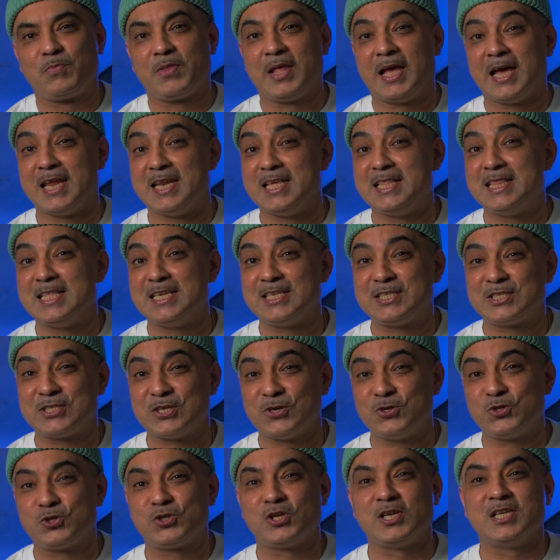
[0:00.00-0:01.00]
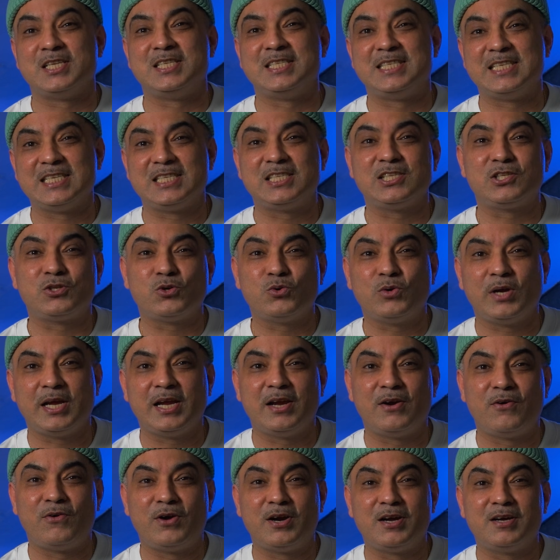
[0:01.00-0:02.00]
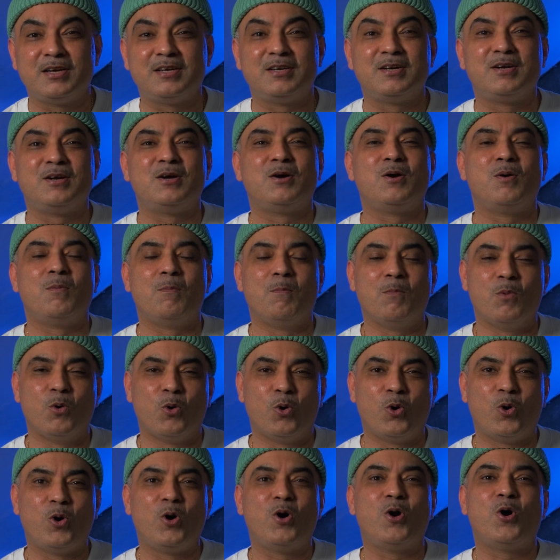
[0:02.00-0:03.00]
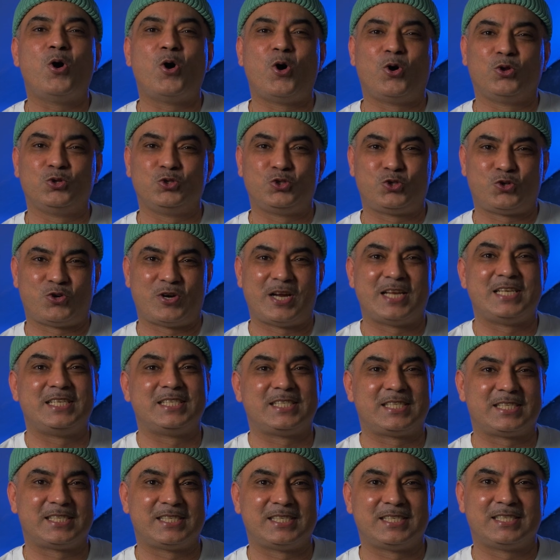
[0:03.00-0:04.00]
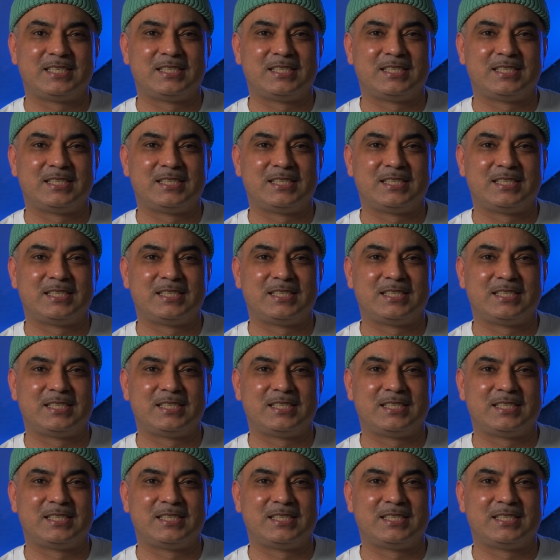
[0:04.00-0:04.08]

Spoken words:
And in this social and digital era, more on trend.